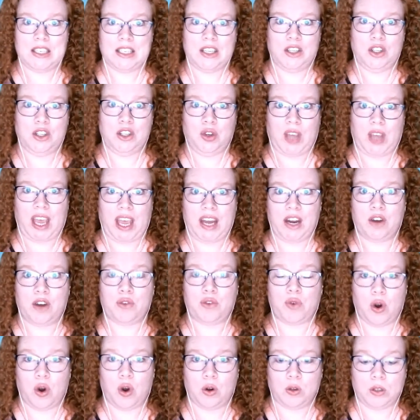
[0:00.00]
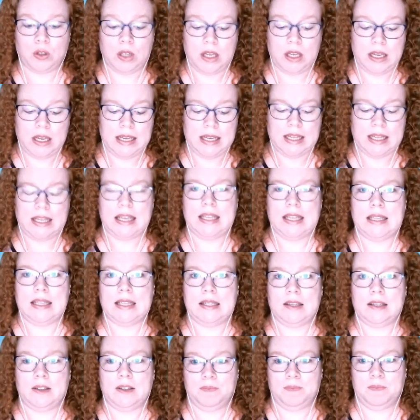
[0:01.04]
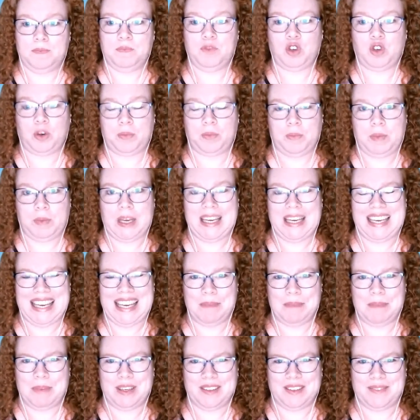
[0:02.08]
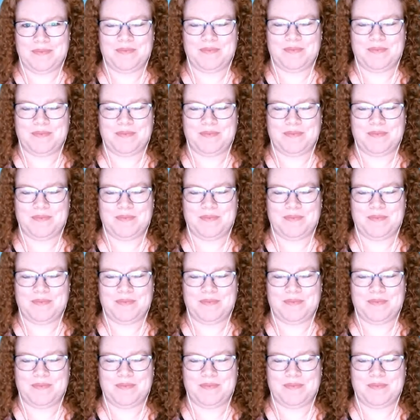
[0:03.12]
you can enrol in the JobKeeper